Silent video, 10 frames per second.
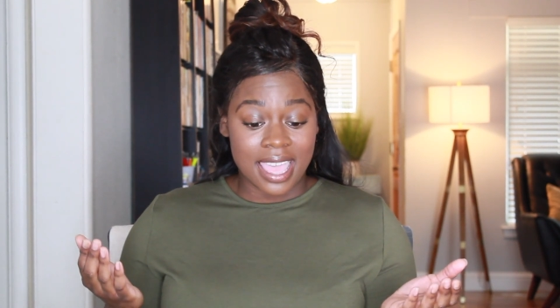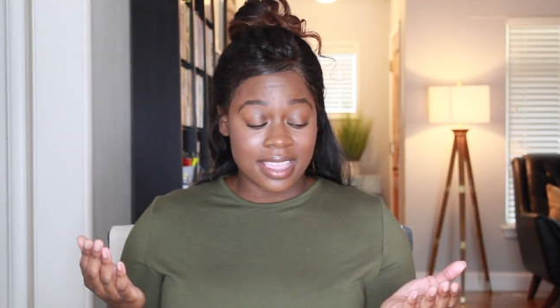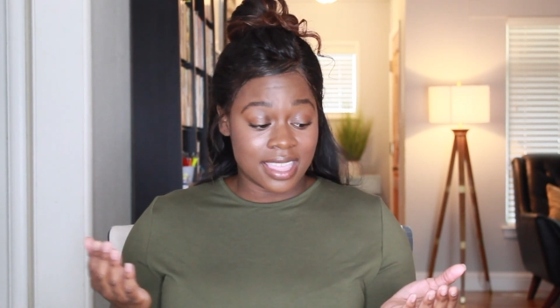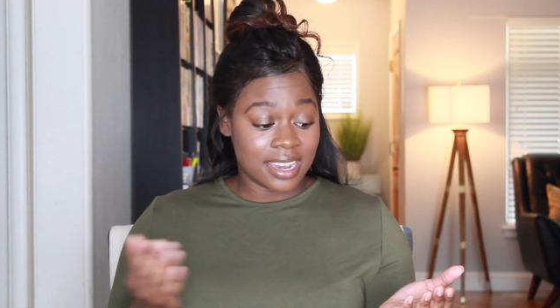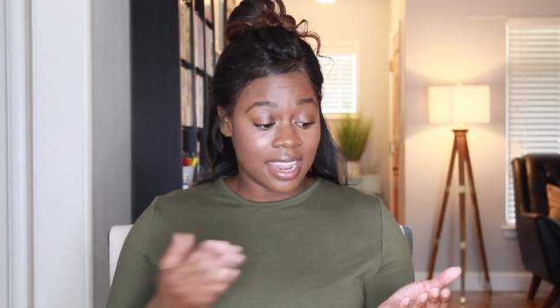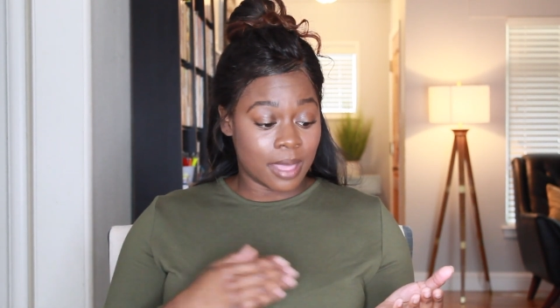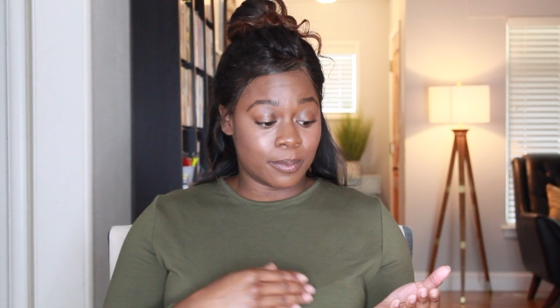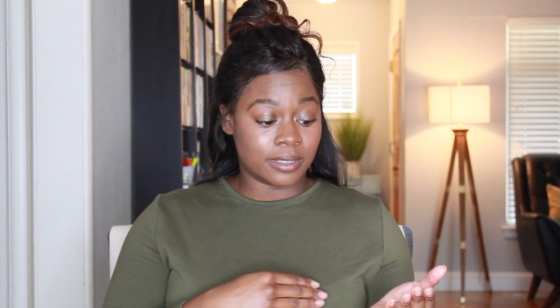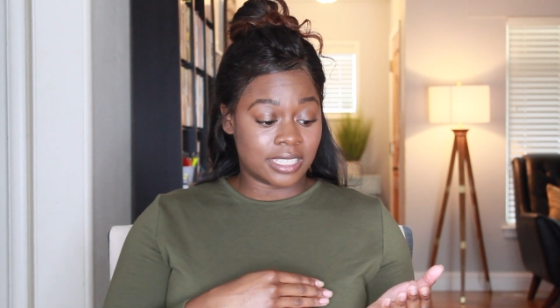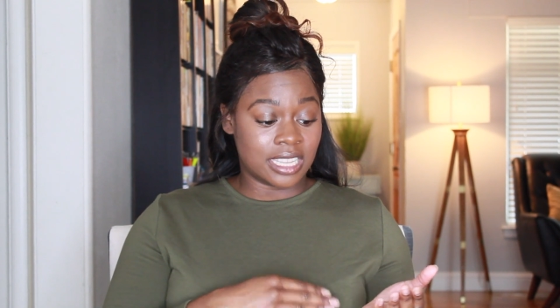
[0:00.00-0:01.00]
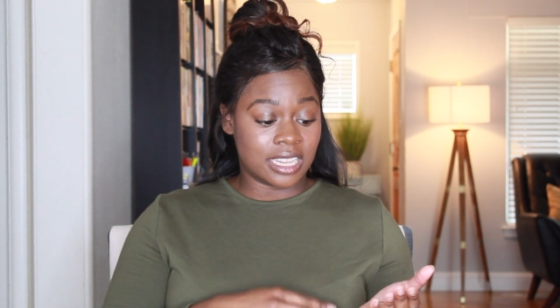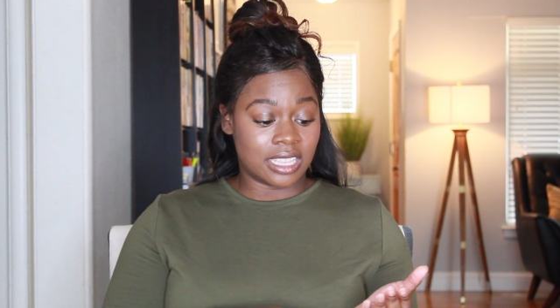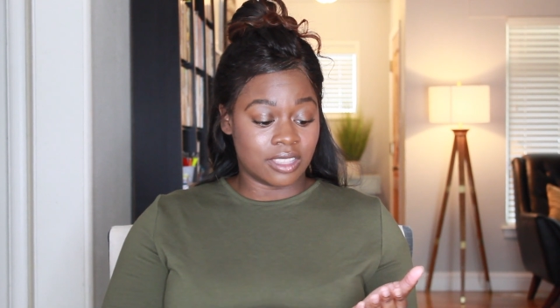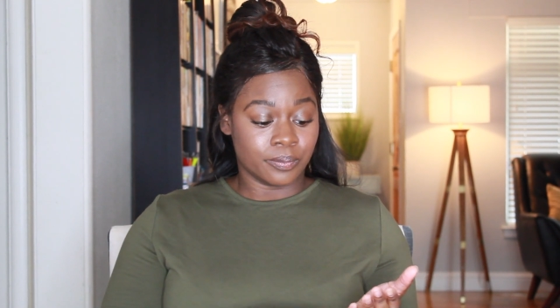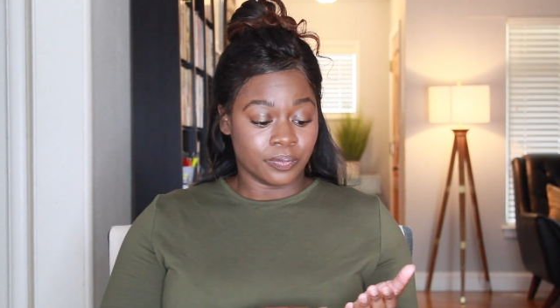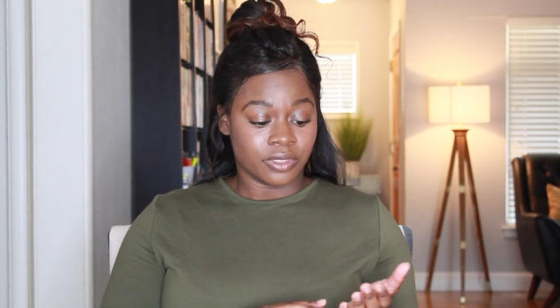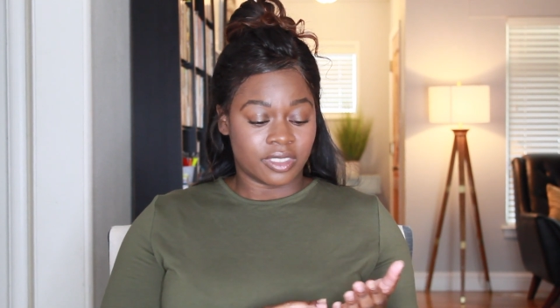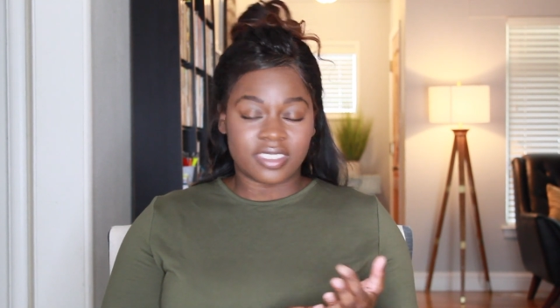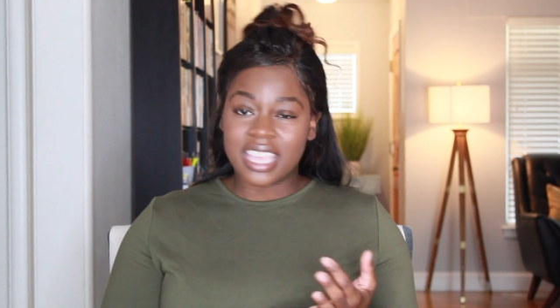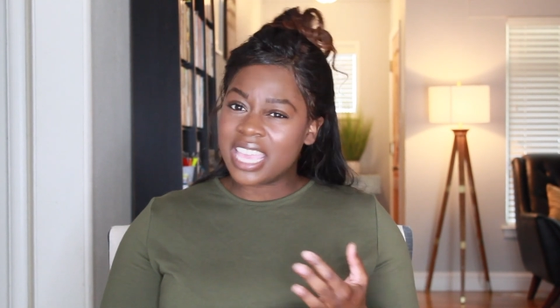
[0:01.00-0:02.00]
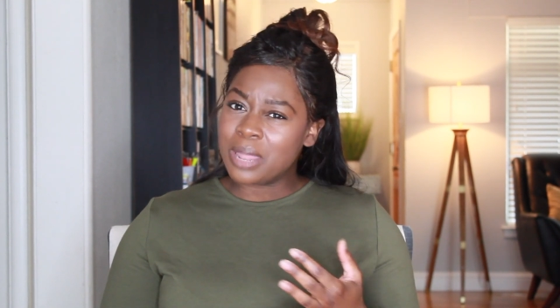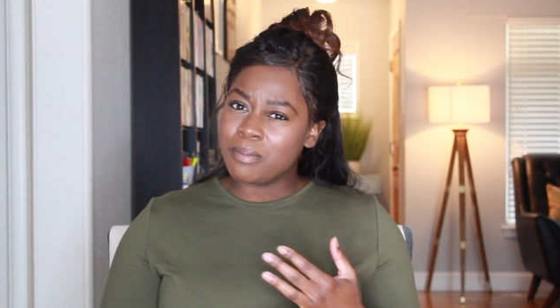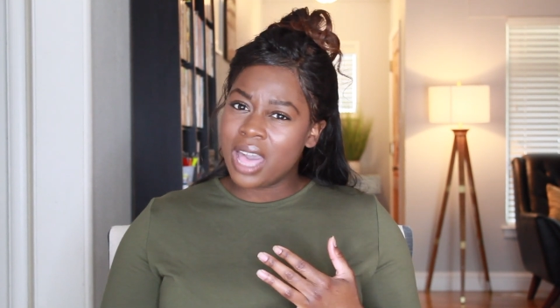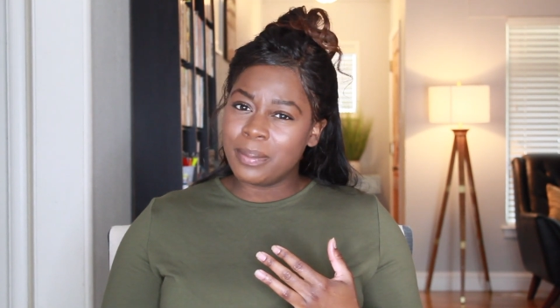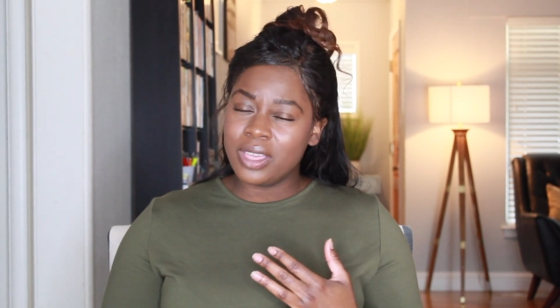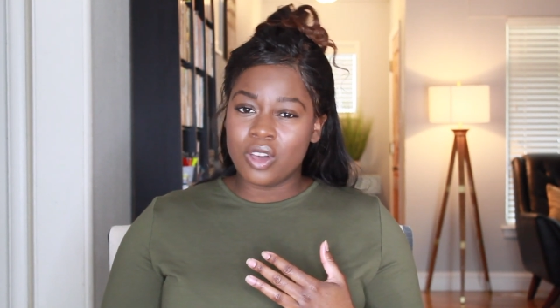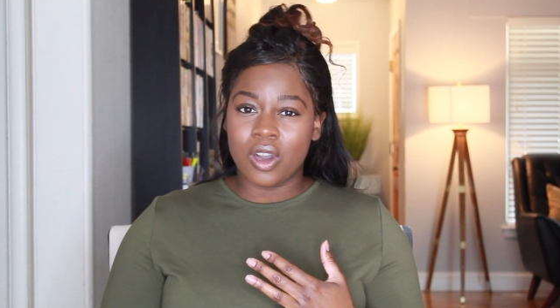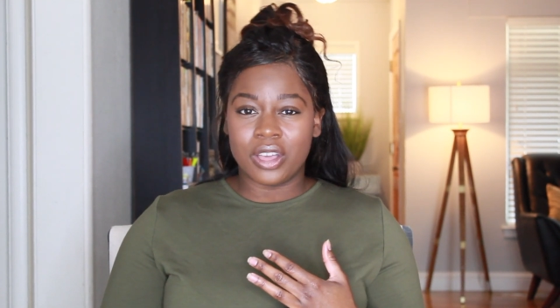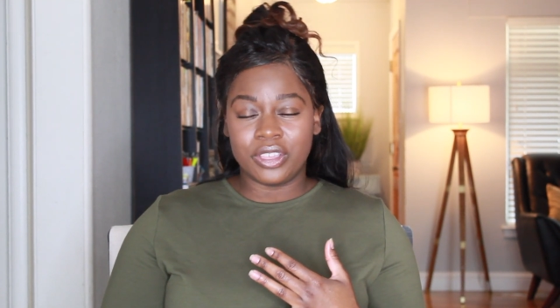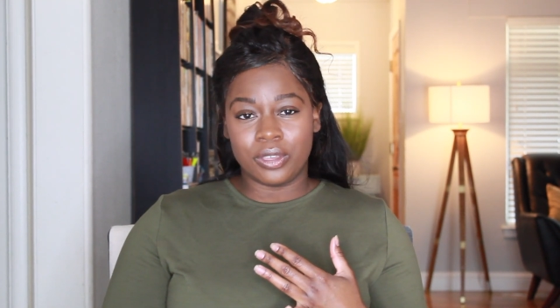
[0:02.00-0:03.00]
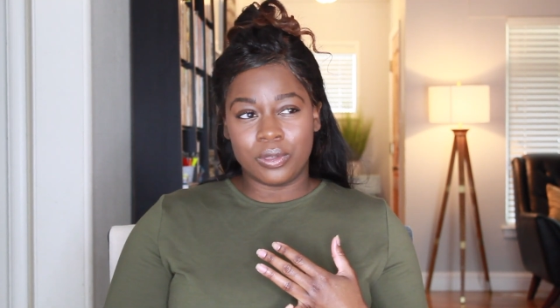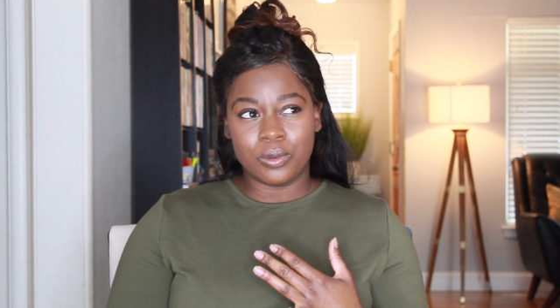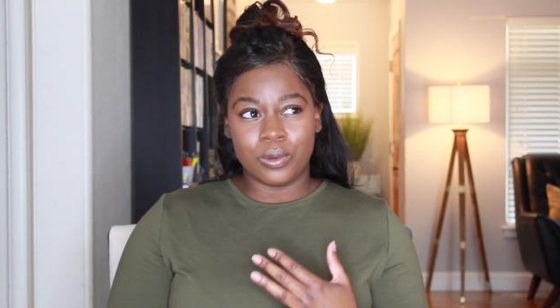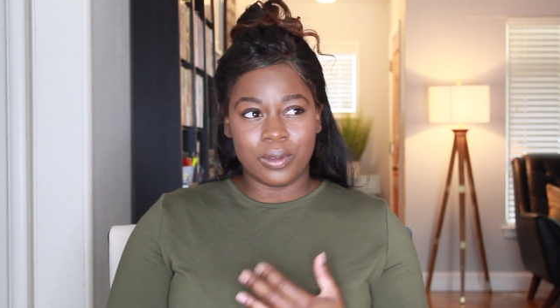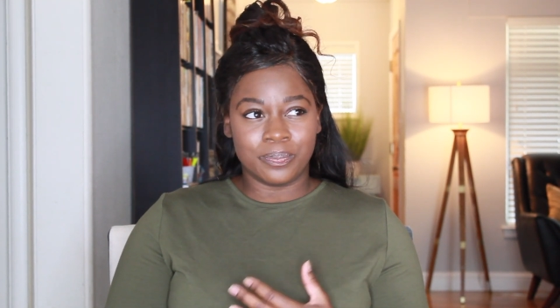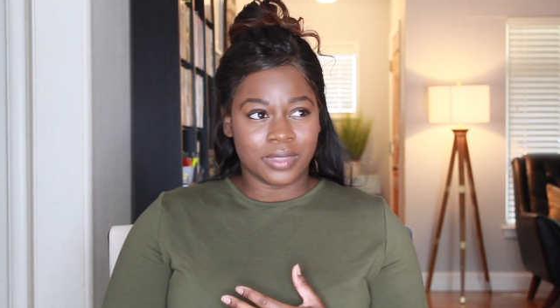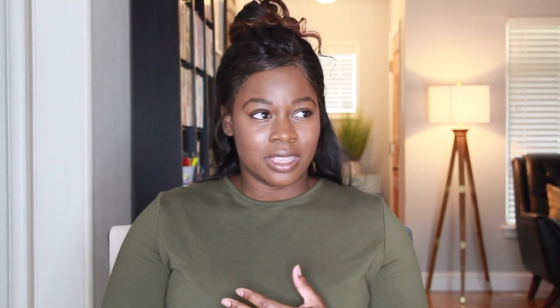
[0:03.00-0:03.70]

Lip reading: And then I proceeded to say, can mommy call you,